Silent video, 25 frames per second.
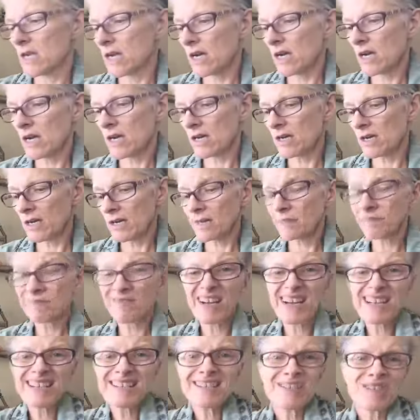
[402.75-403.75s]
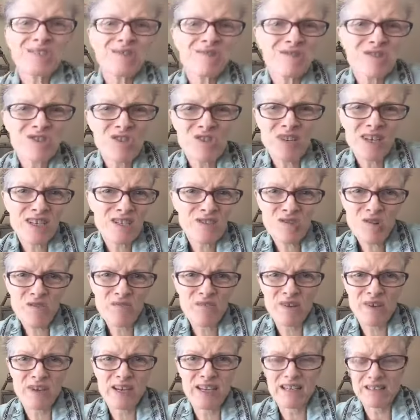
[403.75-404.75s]
I just don't stress
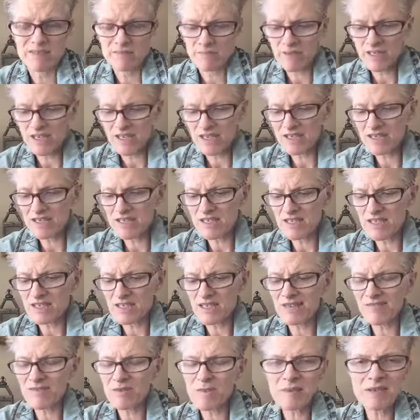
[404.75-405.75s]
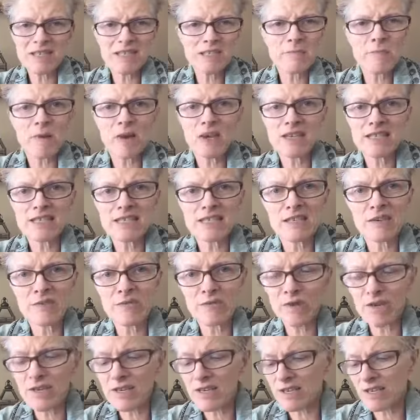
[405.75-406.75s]
over it, because everybody's body's
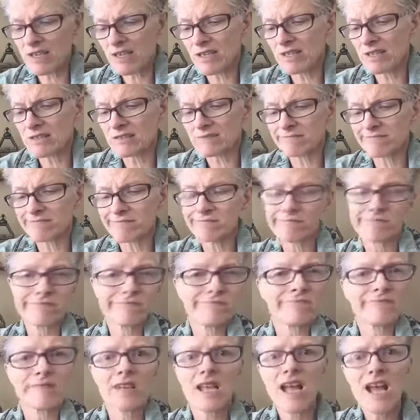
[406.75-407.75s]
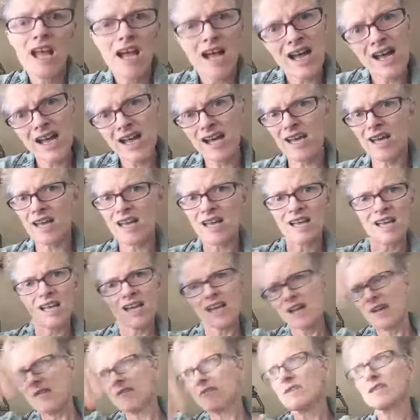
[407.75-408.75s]
different, and
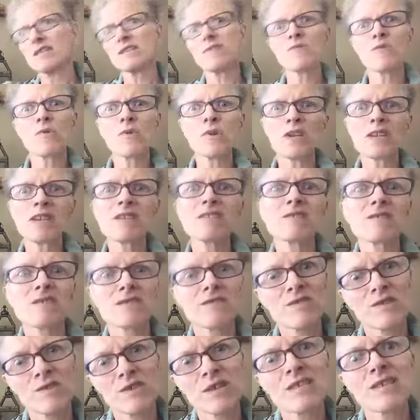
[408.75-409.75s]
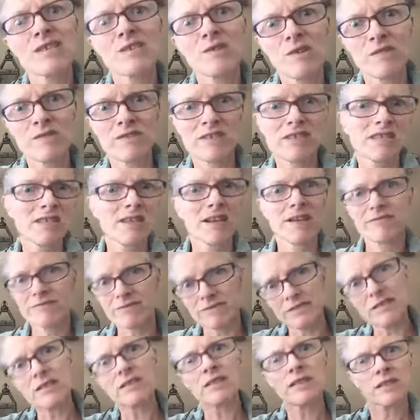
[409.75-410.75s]
54 years of stressing over stuff,
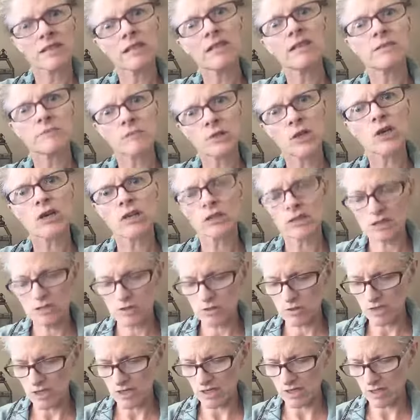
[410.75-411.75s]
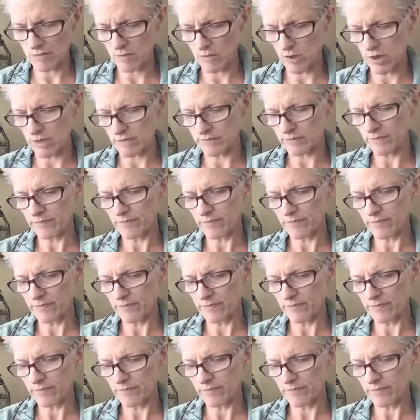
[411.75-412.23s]
I'm not going to do that anymore.